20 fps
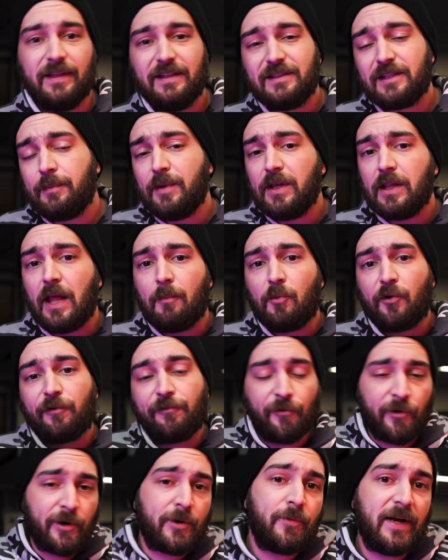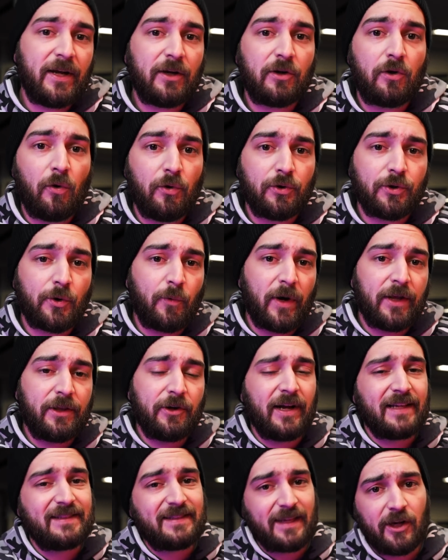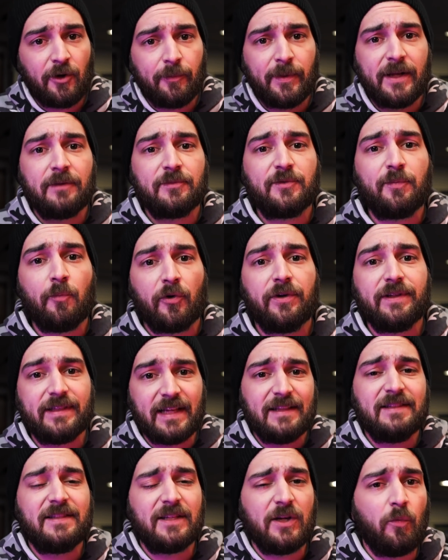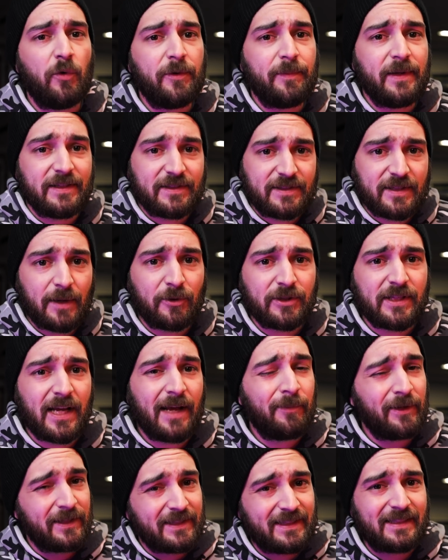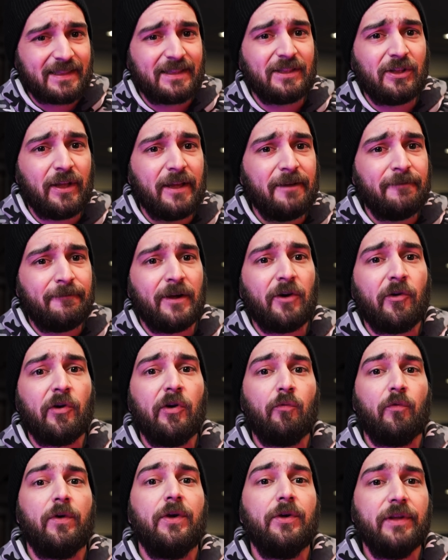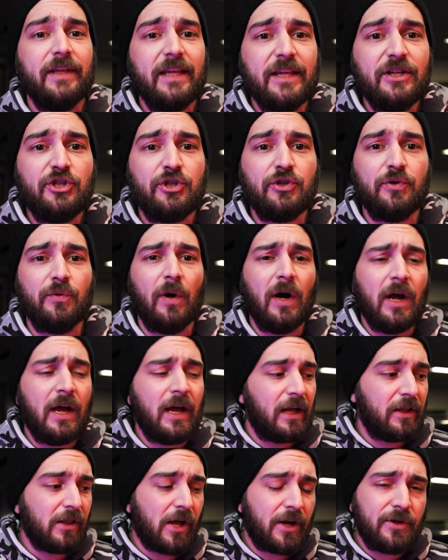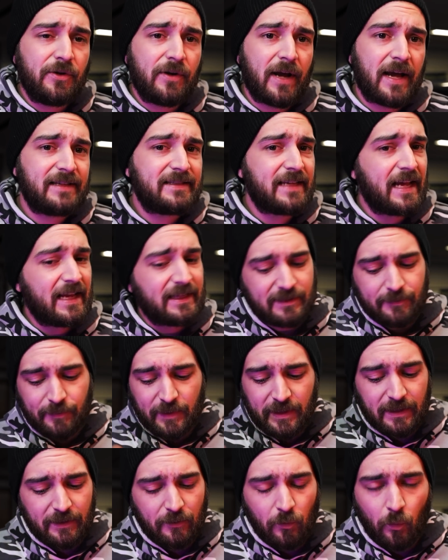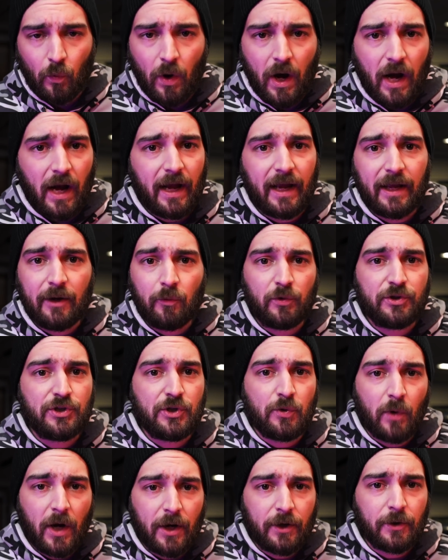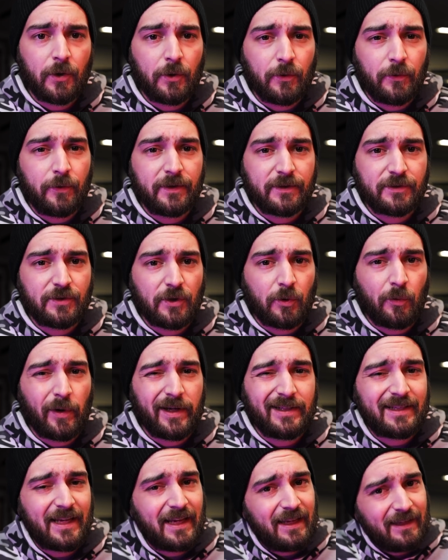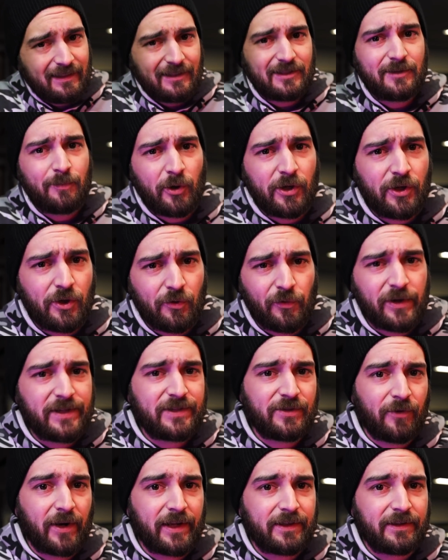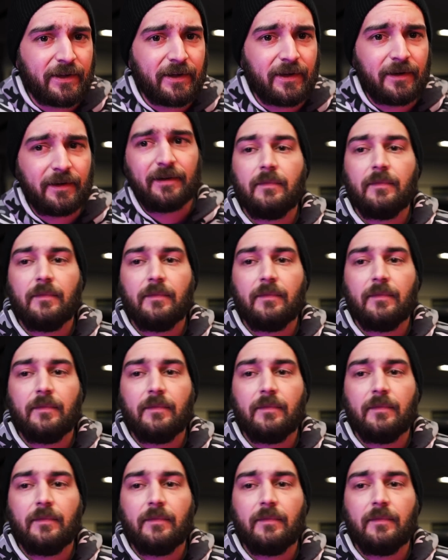This can be a lot more frequent in colder weather as the air becomes more dense than it would be in summertime, but it's still a very real issue. A lot of you guys ask me, why would you want to go to an external wastegate? It's a pretty good reason right there.